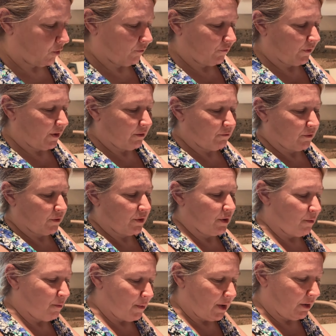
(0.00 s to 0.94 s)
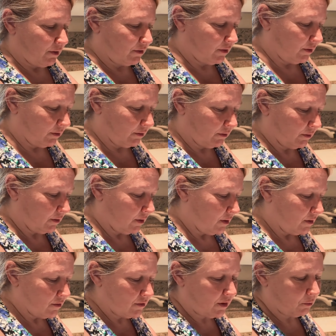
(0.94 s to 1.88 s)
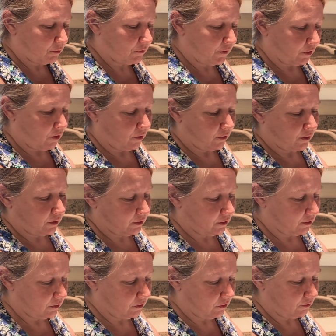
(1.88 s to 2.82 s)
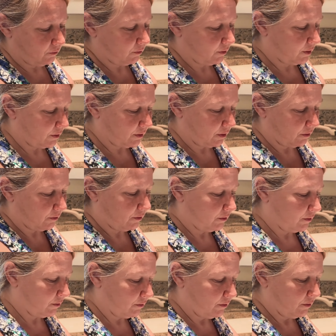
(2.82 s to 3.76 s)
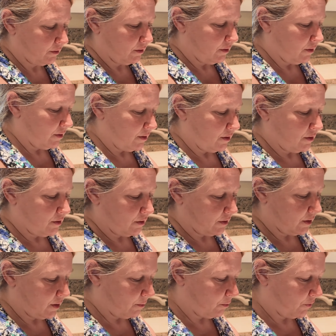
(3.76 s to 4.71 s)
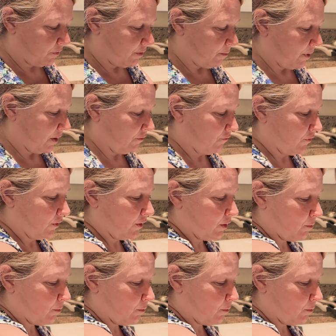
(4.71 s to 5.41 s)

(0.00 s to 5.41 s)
more flavor in your meat. Same with the garlic. Throw it in here. Cook it up with the meat for a